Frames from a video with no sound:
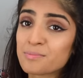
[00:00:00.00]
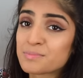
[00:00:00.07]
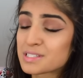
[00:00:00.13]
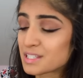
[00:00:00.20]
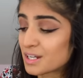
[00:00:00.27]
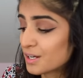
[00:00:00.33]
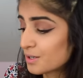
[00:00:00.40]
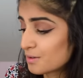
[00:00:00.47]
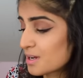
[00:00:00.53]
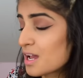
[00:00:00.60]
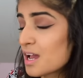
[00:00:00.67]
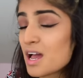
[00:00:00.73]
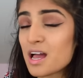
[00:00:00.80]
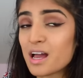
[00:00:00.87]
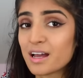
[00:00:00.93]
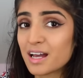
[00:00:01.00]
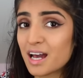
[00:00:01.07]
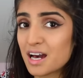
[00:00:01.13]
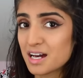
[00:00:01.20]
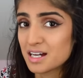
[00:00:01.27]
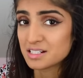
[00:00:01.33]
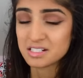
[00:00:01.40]
So,
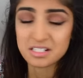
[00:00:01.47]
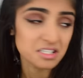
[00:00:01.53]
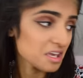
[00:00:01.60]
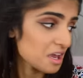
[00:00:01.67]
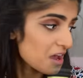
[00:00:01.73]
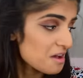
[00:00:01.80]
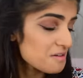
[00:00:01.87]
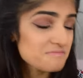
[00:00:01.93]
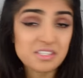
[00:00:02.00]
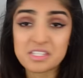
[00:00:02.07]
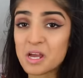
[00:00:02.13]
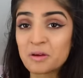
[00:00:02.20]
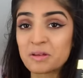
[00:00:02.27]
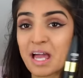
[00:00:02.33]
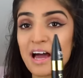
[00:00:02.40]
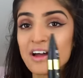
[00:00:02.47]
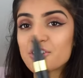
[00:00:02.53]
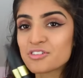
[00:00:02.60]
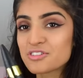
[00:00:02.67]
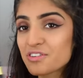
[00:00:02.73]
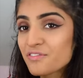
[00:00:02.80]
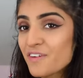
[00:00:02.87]
and yeah, so yeah,
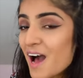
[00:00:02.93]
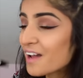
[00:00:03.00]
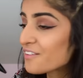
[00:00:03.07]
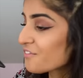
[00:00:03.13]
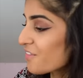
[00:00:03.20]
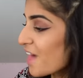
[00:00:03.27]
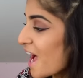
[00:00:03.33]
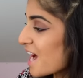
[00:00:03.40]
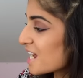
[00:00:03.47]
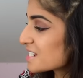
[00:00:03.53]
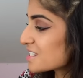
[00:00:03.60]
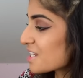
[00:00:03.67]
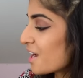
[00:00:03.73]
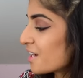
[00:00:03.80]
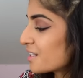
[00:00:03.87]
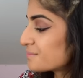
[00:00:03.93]
not a fan of that.